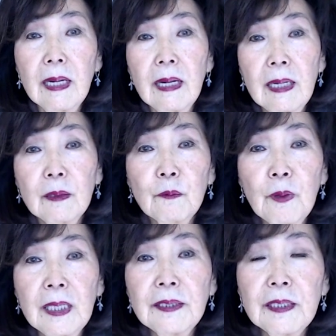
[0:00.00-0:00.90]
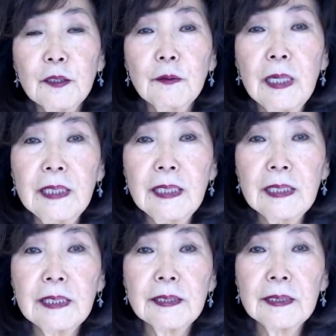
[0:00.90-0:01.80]
Once the
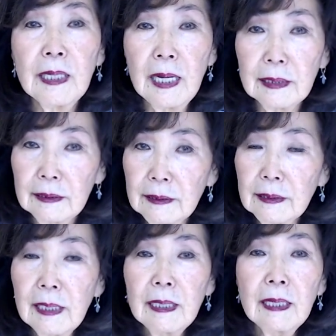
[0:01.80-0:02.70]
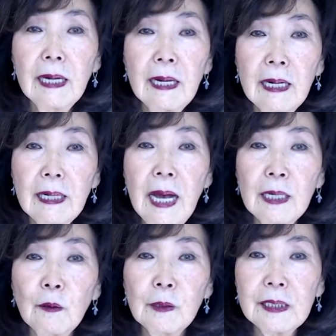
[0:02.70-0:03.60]
training is done,
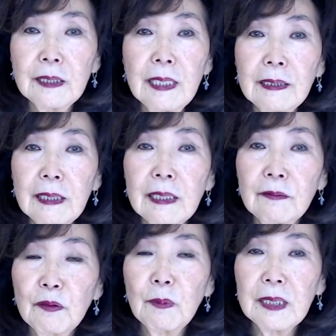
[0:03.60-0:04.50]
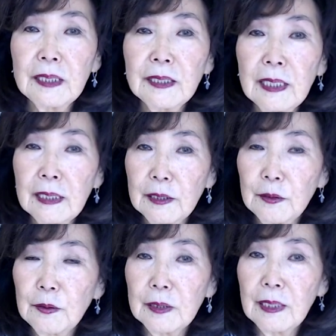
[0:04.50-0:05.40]
I always think that everybody's at a
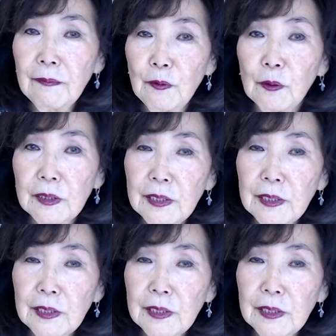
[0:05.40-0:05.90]
certain level.